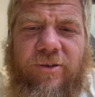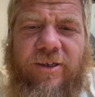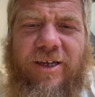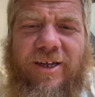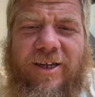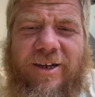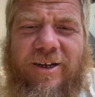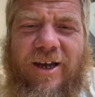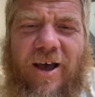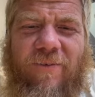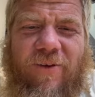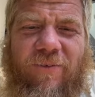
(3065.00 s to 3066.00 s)
had a
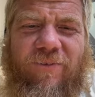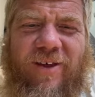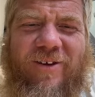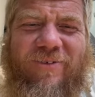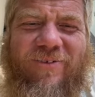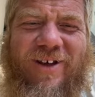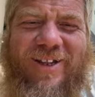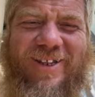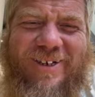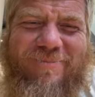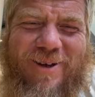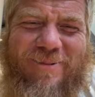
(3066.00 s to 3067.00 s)
coughing fit, fell
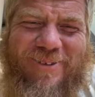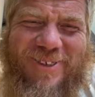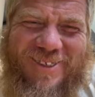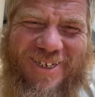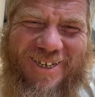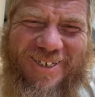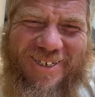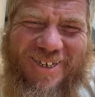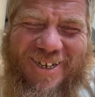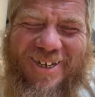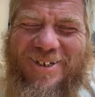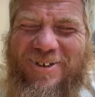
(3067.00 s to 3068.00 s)
in by mistake.
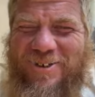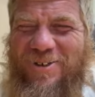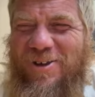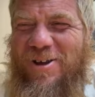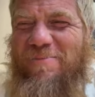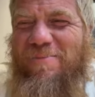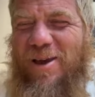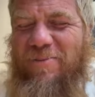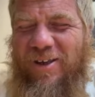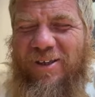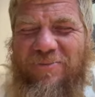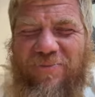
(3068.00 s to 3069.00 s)
Uh,
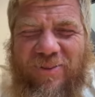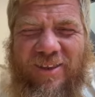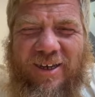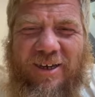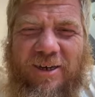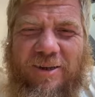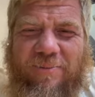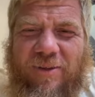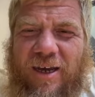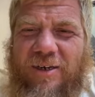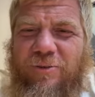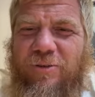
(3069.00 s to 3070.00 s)
maybe. Um,
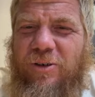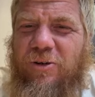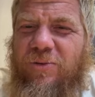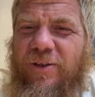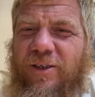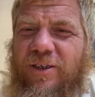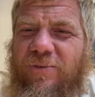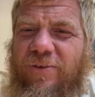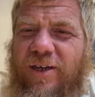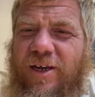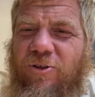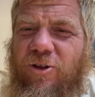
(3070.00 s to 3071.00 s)
I don't know if he if he
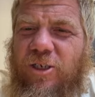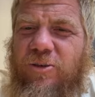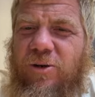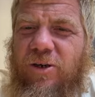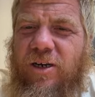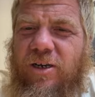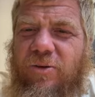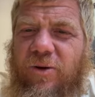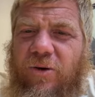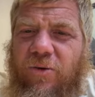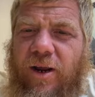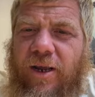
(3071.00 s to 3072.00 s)
actually smoked. I know he
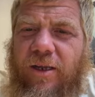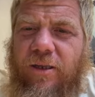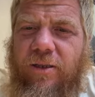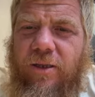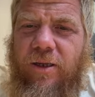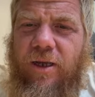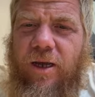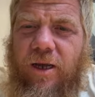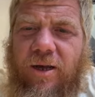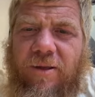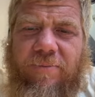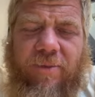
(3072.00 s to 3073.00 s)
drank.
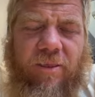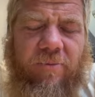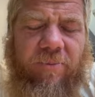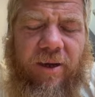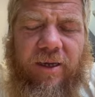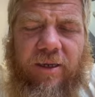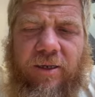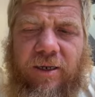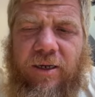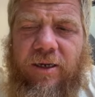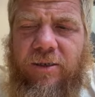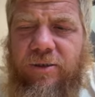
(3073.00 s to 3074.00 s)
Um, but,
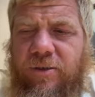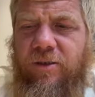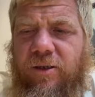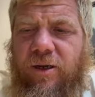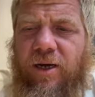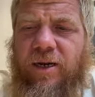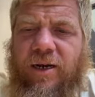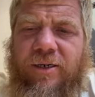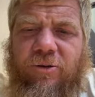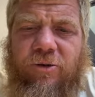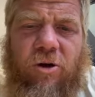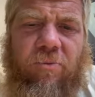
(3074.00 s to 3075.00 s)
uh, you know, I, I
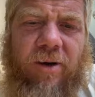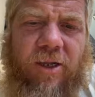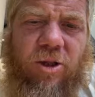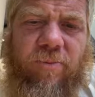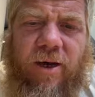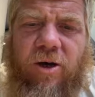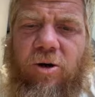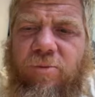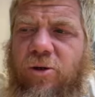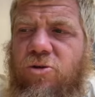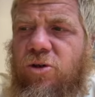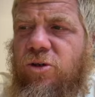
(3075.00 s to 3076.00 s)
don't know much about
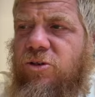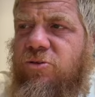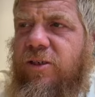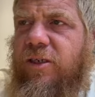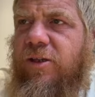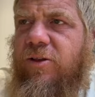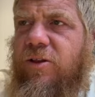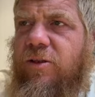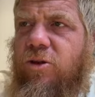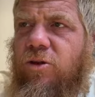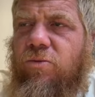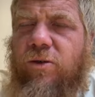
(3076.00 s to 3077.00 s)
Hobo Shoestring other
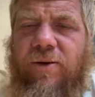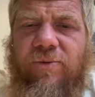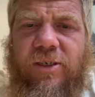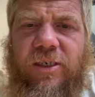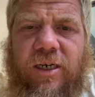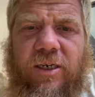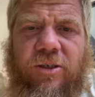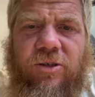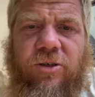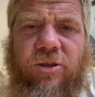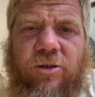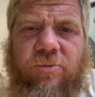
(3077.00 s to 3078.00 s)
than just what I've seen on
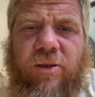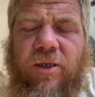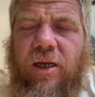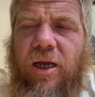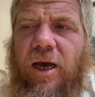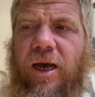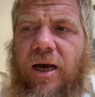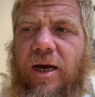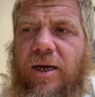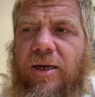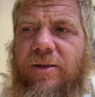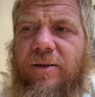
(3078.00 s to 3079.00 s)
YouTube.
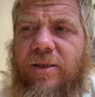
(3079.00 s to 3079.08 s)
Uh,